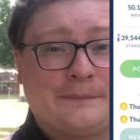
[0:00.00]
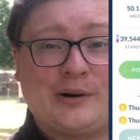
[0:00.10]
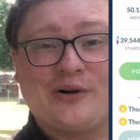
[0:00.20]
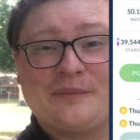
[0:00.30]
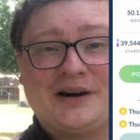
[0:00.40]

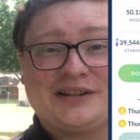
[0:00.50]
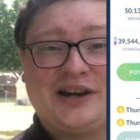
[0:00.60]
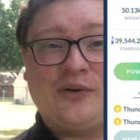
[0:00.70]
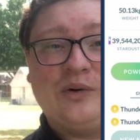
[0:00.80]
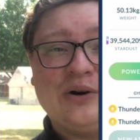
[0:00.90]
Pokemon
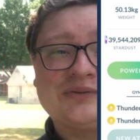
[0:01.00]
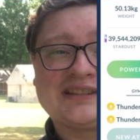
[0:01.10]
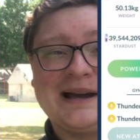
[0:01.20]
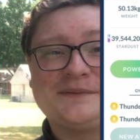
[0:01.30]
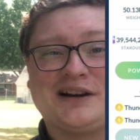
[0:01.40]
Go,
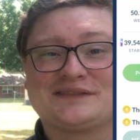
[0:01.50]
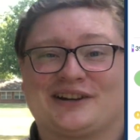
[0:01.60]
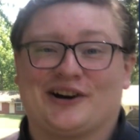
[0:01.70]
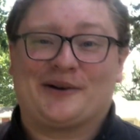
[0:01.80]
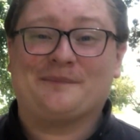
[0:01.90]
stepped off the
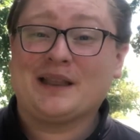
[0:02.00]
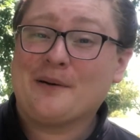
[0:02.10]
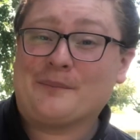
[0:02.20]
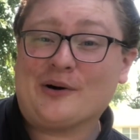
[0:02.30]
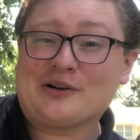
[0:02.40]
curb,
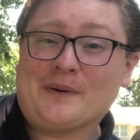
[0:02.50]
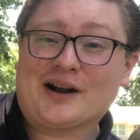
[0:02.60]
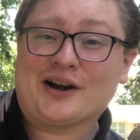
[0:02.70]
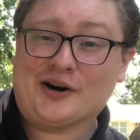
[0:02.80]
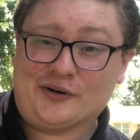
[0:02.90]

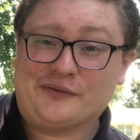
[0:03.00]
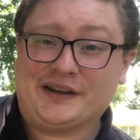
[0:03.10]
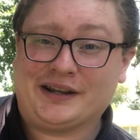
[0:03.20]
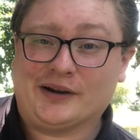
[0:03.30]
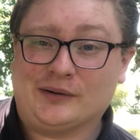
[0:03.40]
Pokemon Go
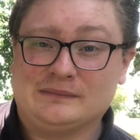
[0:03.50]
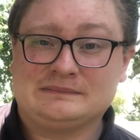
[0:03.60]
video.